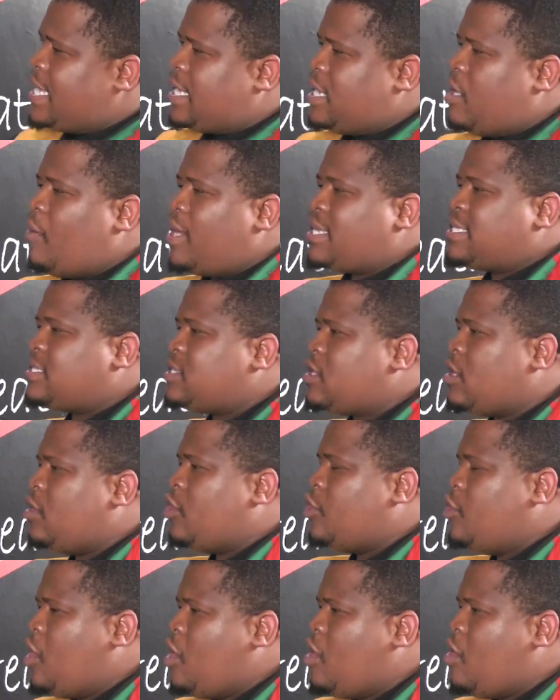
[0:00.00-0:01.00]
there was
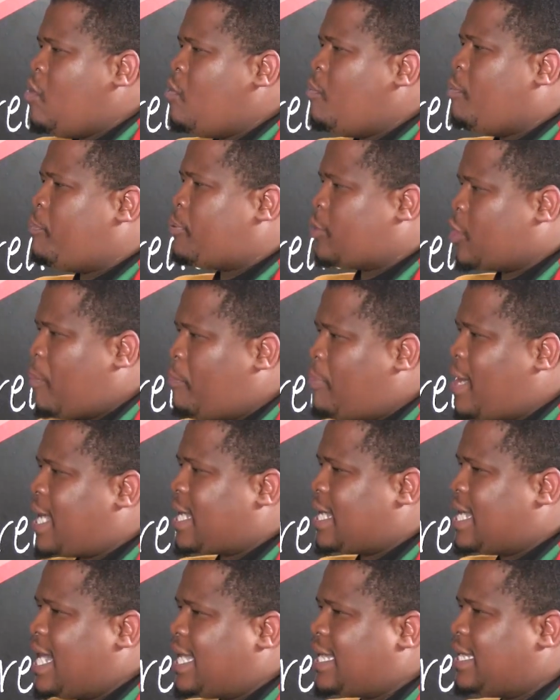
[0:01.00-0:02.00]
no proper
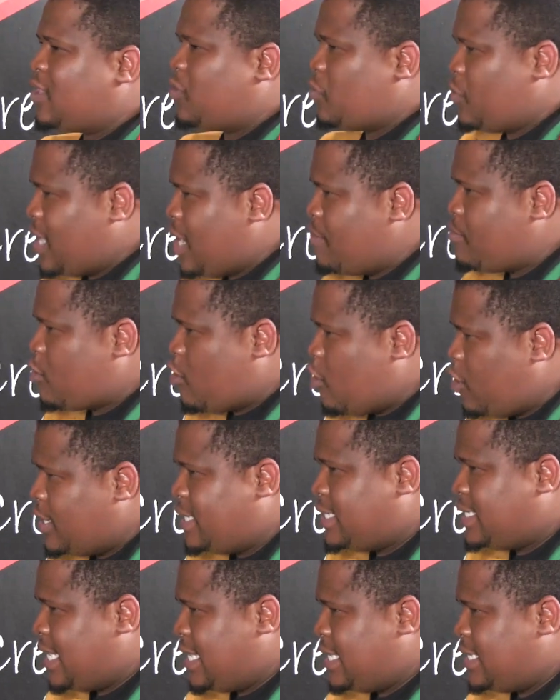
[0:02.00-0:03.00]
curriculum
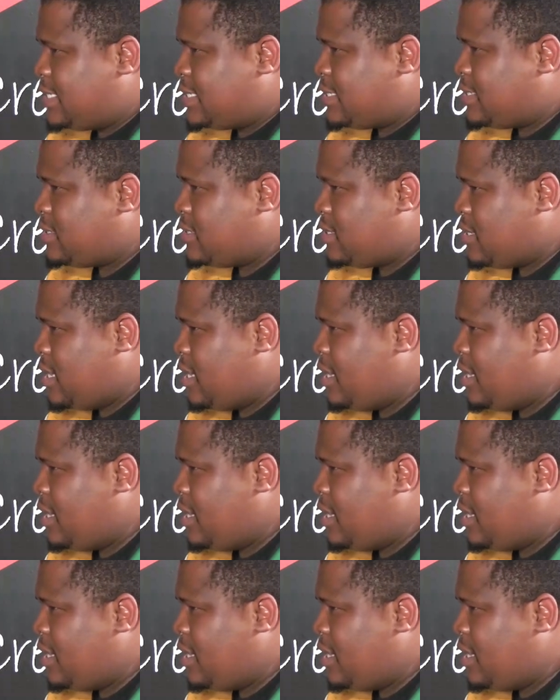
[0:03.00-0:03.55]
content